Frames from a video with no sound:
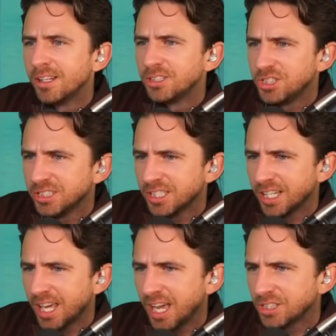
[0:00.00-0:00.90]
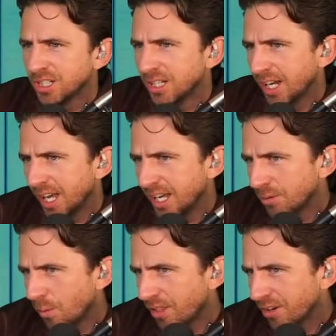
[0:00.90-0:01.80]
She's a catch. And
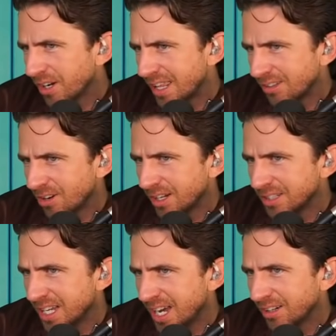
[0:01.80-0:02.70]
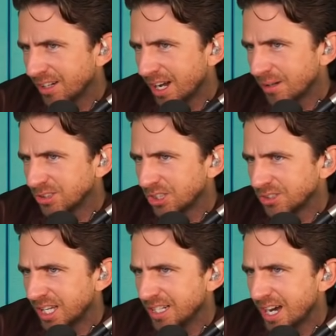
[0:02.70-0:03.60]
whether or not they're on a date or not, she
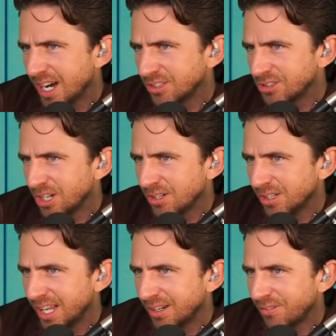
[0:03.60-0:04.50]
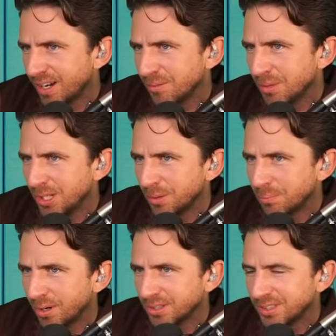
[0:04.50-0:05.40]
goes, Hey, Dr. Joe, glad to finally meet you in
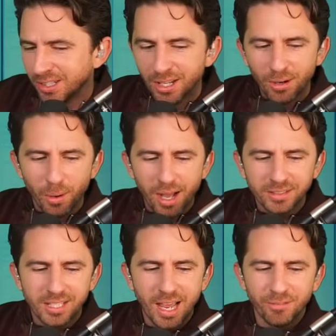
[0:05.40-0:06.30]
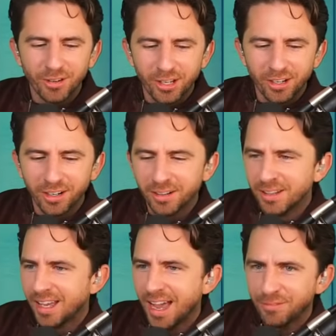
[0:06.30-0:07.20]
person. Well, time for your
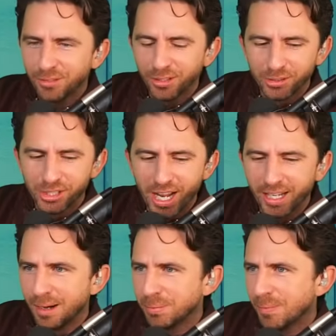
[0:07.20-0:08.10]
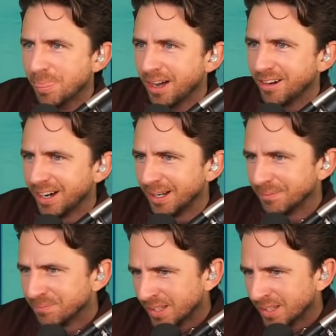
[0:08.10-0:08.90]
afternoon checkup. All right.